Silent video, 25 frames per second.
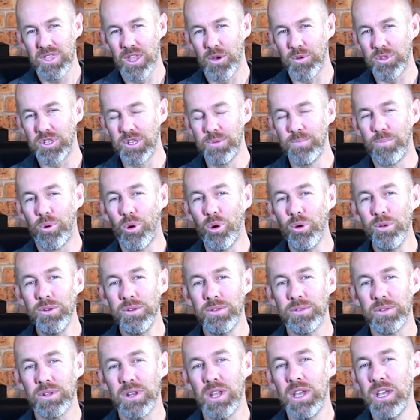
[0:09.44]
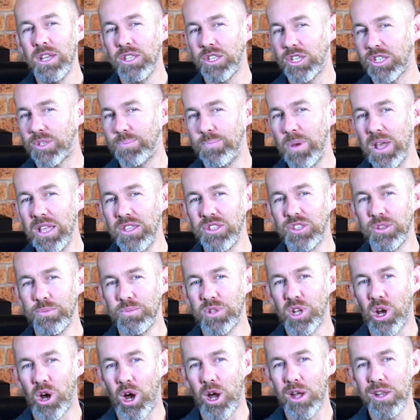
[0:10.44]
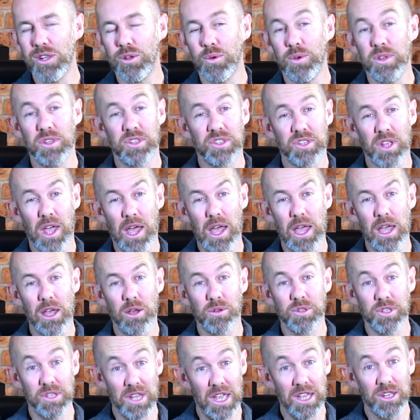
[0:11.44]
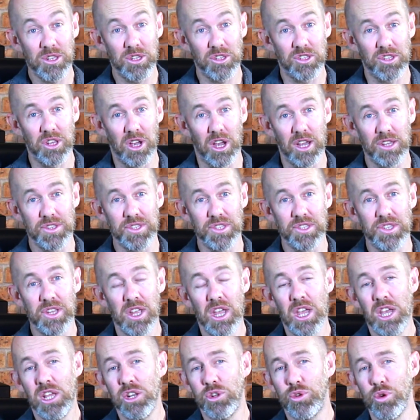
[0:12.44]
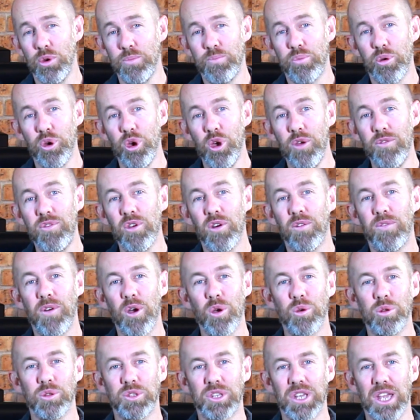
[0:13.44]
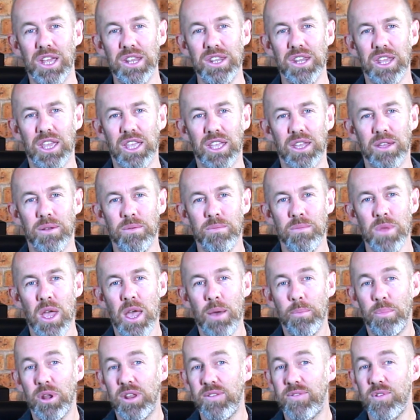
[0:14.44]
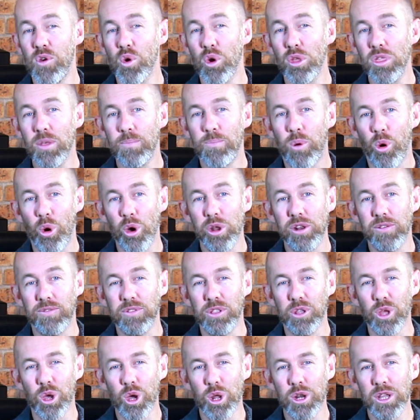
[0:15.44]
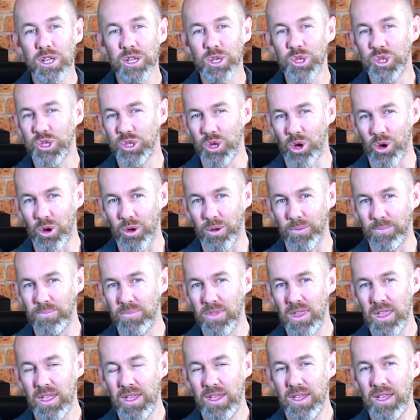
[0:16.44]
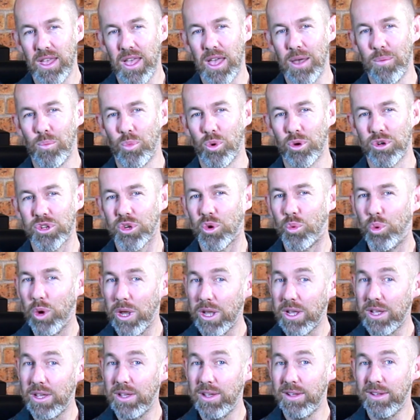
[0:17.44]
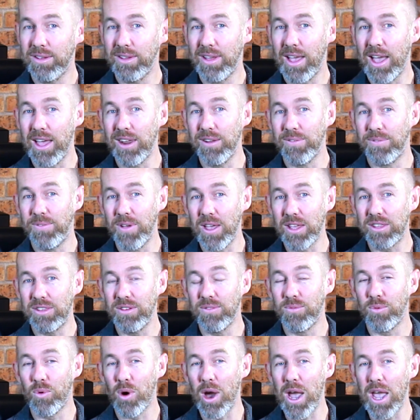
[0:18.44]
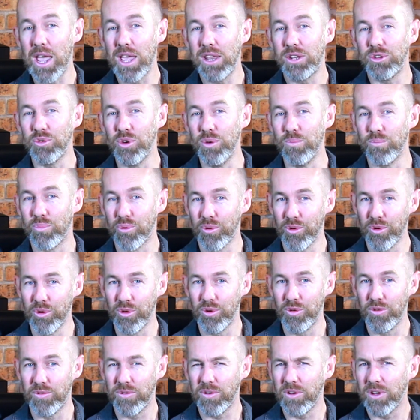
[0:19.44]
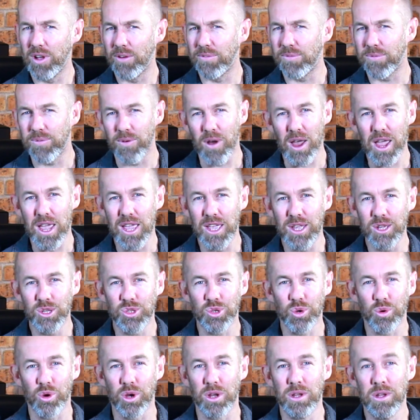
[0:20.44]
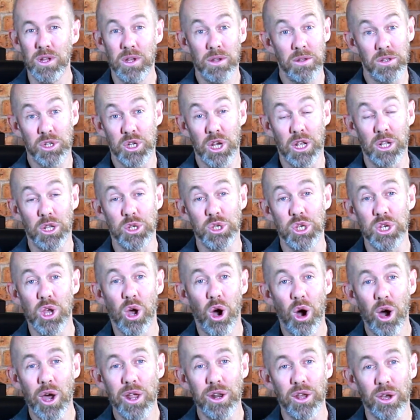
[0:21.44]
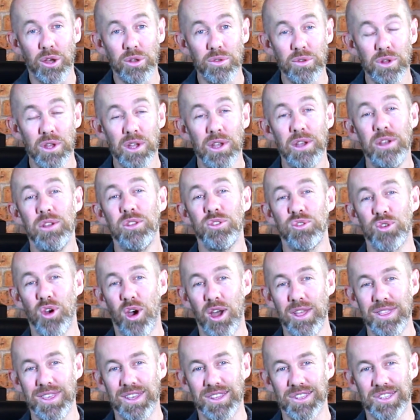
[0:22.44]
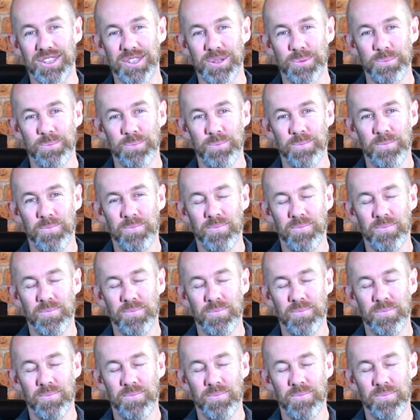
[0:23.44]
Now it's important to spend some time doing scales and exercises to improve your vocal technique. But if you're at the point of learning a song and want a quick and effective way to improve a phrase or a challenging high note, try this.